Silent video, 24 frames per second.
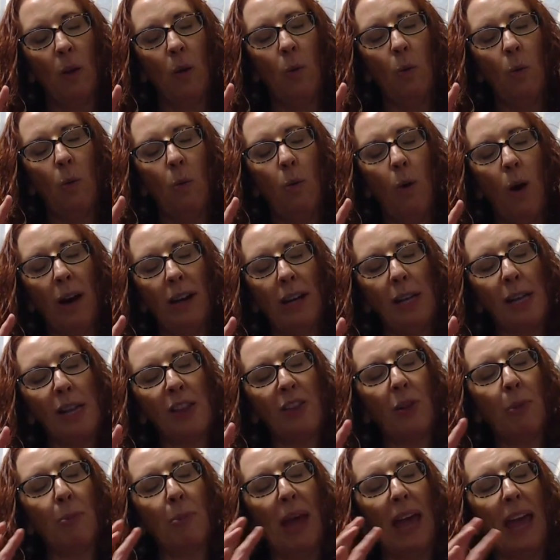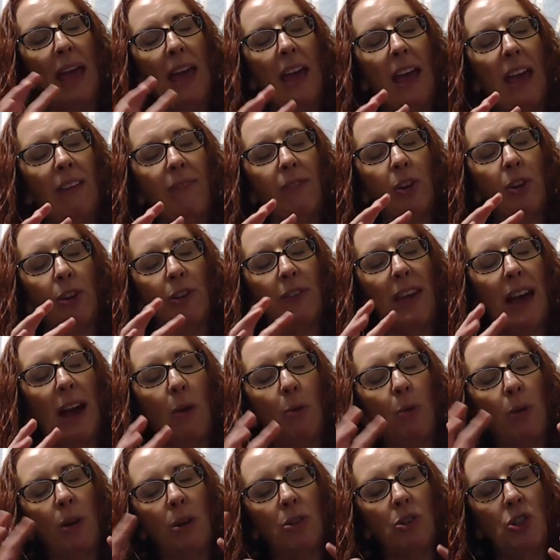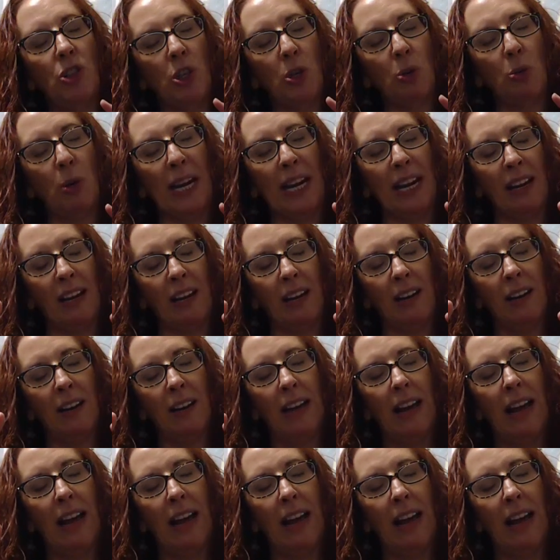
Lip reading: What is the behavior that we're doing?